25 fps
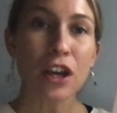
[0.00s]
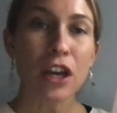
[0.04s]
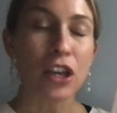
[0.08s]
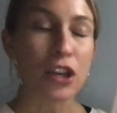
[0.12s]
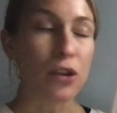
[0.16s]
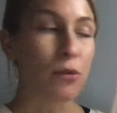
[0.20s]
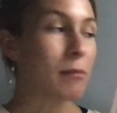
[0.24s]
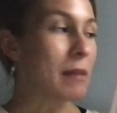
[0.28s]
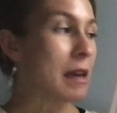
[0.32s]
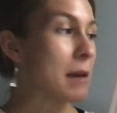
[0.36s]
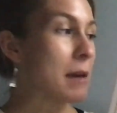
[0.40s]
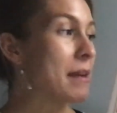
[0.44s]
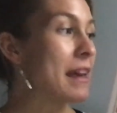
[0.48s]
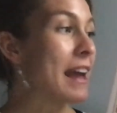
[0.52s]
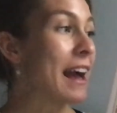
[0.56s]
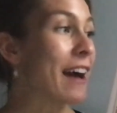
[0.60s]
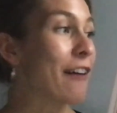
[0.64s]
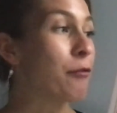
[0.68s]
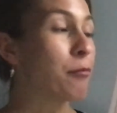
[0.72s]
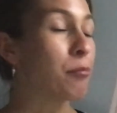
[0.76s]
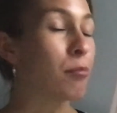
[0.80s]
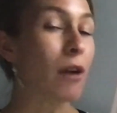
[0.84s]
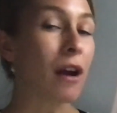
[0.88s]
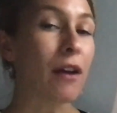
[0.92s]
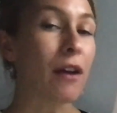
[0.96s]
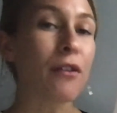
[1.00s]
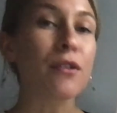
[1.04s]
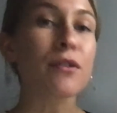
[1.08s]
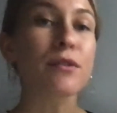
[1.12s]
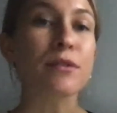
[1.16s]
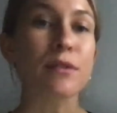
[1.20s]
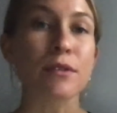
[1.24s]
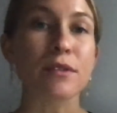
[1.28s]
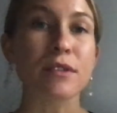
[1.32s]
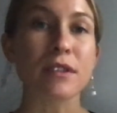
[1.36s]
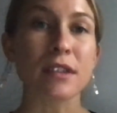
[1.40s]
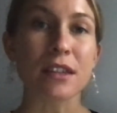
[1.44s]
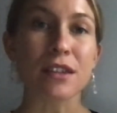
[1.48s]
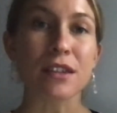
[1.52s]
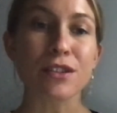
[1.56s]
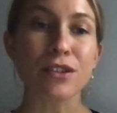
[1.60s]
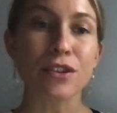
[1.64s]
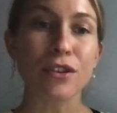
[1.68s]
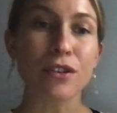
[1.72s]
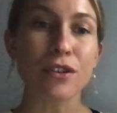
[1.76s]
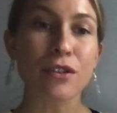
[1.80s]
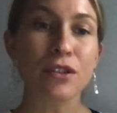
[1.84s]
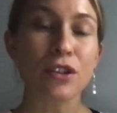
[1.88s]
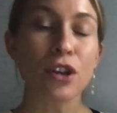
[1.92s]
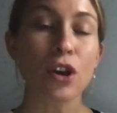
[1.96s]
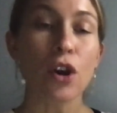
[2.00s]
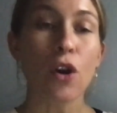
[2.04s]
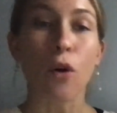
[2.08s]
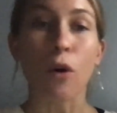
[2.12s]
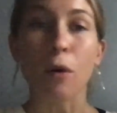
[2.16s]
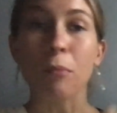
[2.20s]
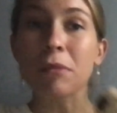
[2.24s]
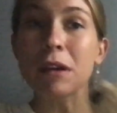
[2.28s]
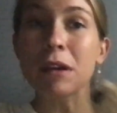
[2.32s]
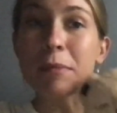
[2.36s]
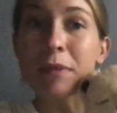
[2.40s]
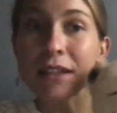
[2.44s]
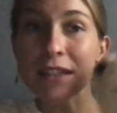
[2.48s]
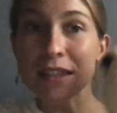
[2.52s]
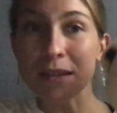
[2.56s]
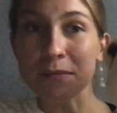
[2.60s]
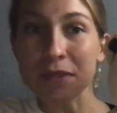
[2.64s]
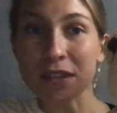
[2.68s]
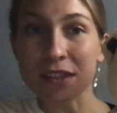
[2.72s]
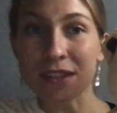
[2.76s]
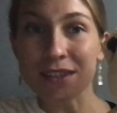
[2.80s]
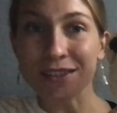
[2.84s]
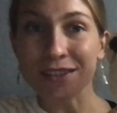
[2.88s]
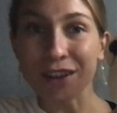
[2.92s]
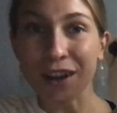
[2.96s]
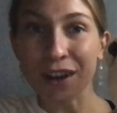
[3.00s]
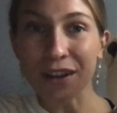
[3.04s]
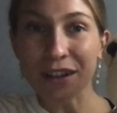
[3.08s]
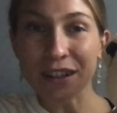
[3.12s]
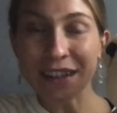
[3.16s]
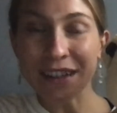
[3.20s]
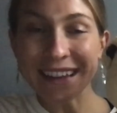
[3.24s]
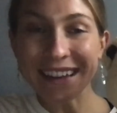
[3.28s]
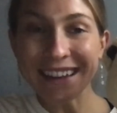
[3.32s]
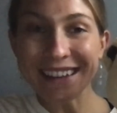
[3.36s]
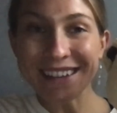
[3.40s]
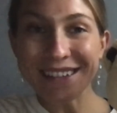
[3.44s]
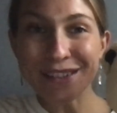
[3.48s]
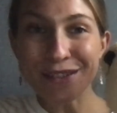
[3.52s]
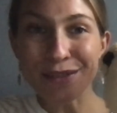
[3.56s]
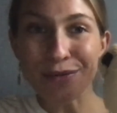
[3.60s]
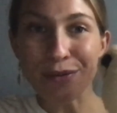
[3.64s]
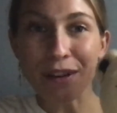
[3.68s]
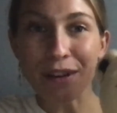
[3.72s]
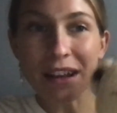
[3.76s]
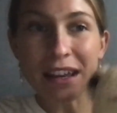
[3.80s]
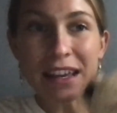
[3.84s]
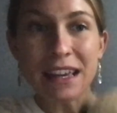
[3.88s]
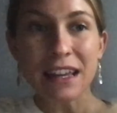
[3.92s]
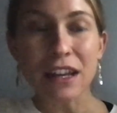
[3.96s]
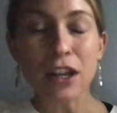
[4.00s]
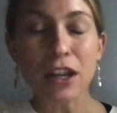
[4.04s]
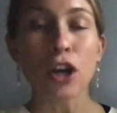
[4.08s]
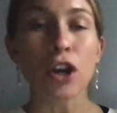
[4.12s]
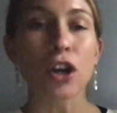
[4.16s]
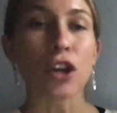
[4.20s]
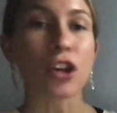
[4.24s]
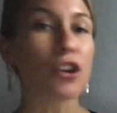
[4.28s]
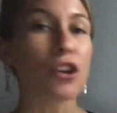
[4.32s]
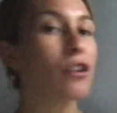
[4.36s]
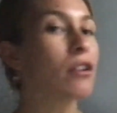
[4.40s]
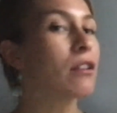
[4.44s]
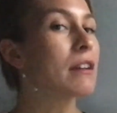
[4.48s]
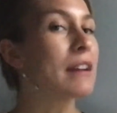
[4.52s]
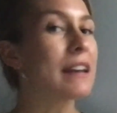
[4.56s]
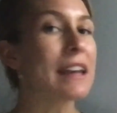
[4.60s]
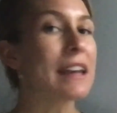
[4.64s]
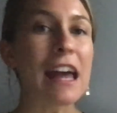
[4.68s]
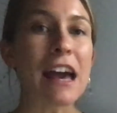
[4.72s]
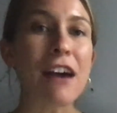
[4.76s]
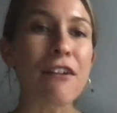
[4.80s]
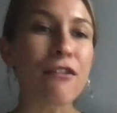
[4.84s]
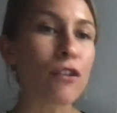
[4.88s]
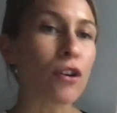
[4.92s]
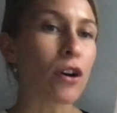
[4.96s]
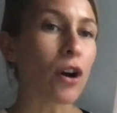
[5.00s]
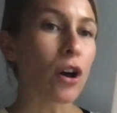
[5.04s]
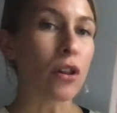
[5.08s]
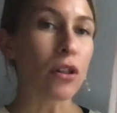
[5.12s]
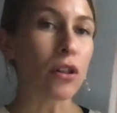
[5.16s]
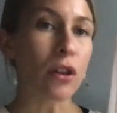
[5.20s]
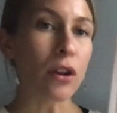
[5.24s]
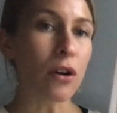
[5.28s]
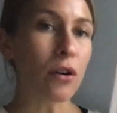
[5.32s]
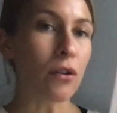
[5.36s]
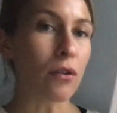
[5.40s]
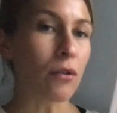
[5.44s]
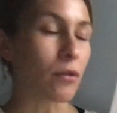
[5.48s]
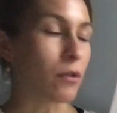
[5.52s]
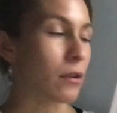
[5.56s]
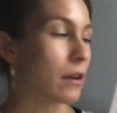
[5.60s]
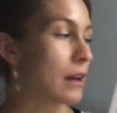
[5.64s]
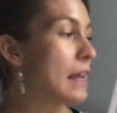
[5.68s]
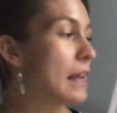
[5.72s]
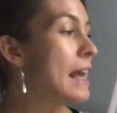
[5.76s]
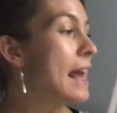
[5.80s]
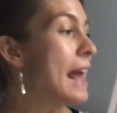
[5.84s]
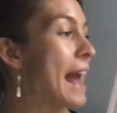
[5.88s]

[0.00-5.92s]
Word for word: You maybe have brothers or sisters or maybe some snugglies, right? You're never alone.